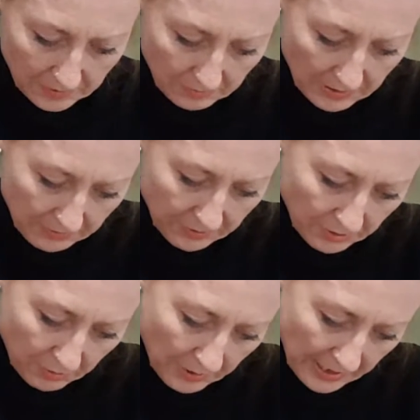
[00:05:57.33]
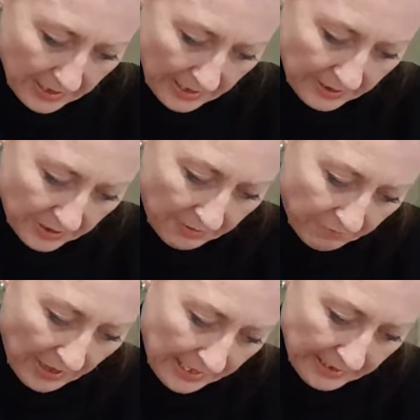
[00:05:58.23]
So now it's got quite a nice
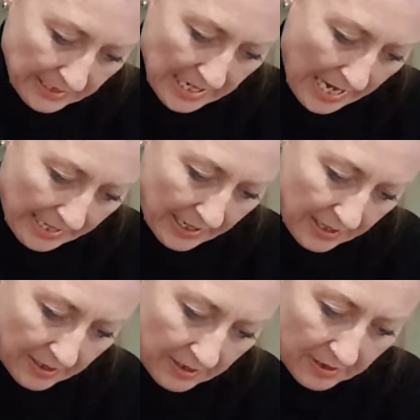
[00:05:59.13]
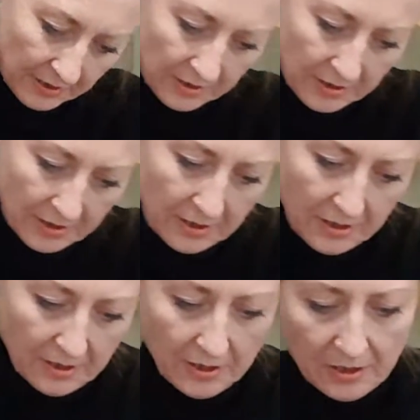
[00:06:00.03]
defined neck.
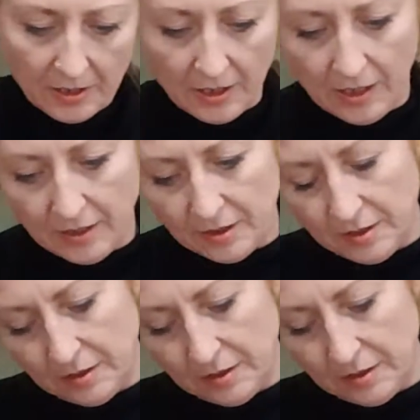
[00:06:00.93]
And